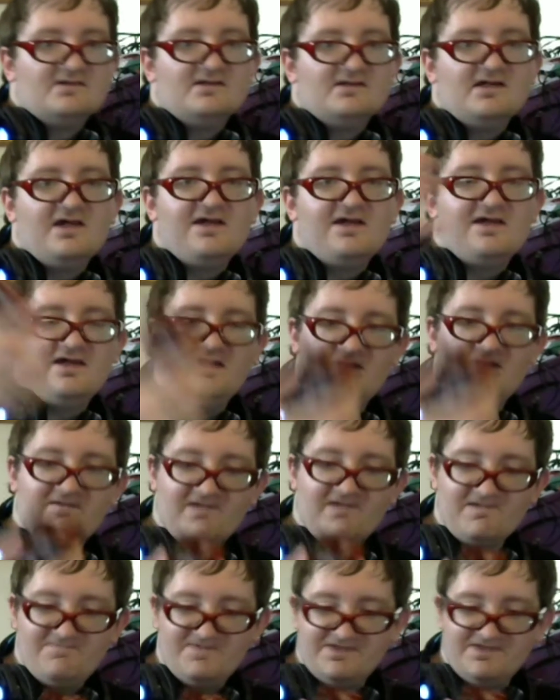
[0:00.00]

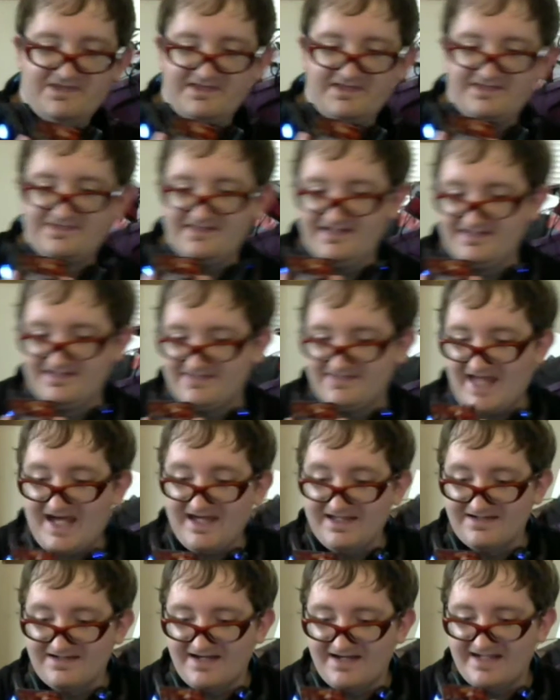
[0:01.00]
if this is
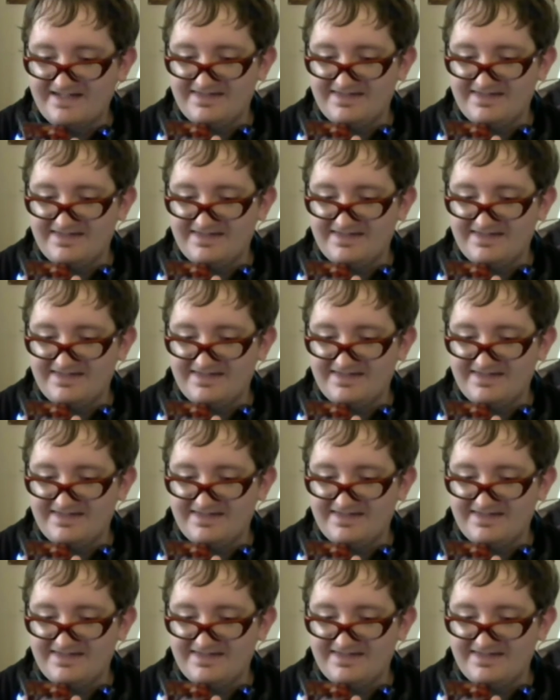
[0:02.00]
exactly like